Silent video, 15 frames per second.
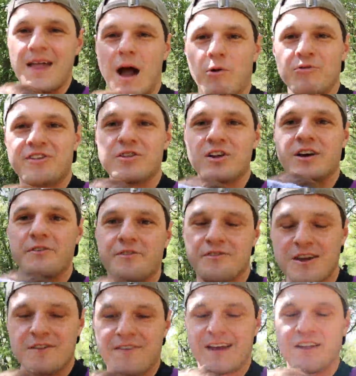want to look at
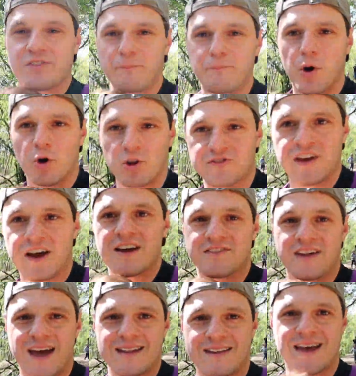three things that Paul
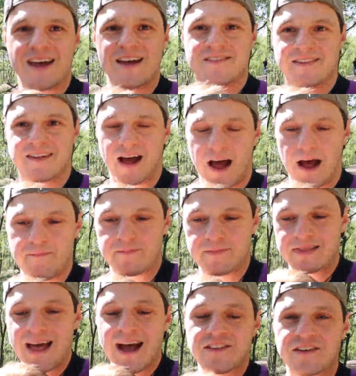does in his
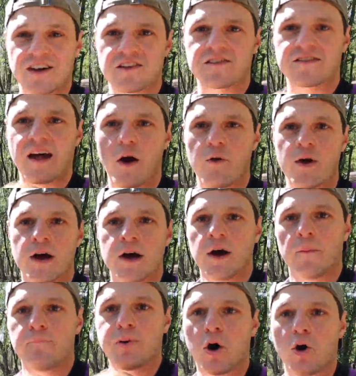letters. So
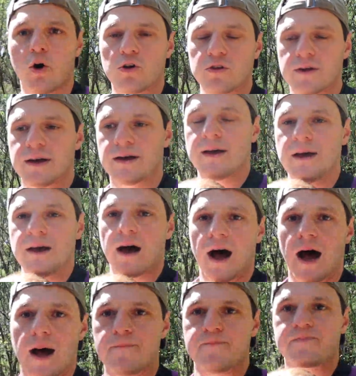Paul,
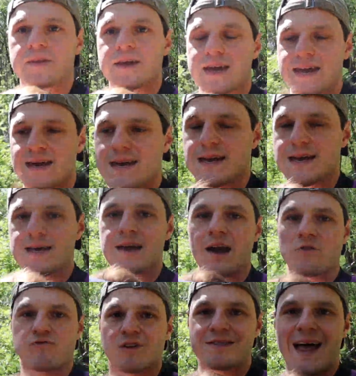he
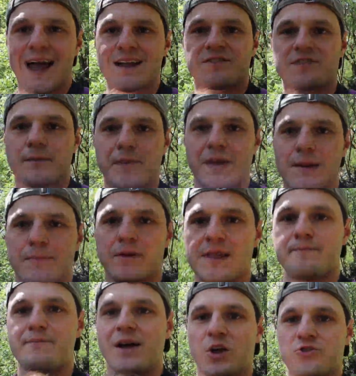relates to people,
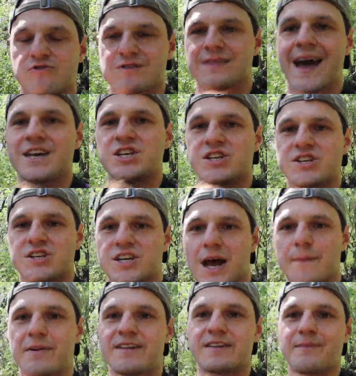he builds
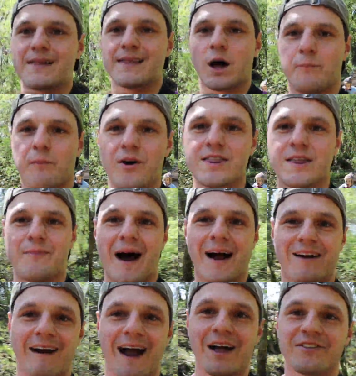relationship. There's my little boy in the
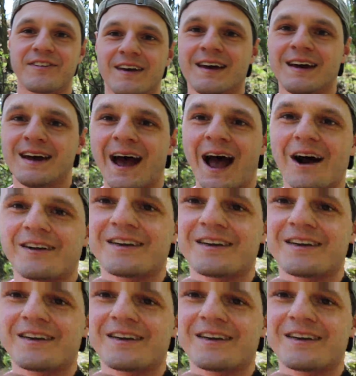background. How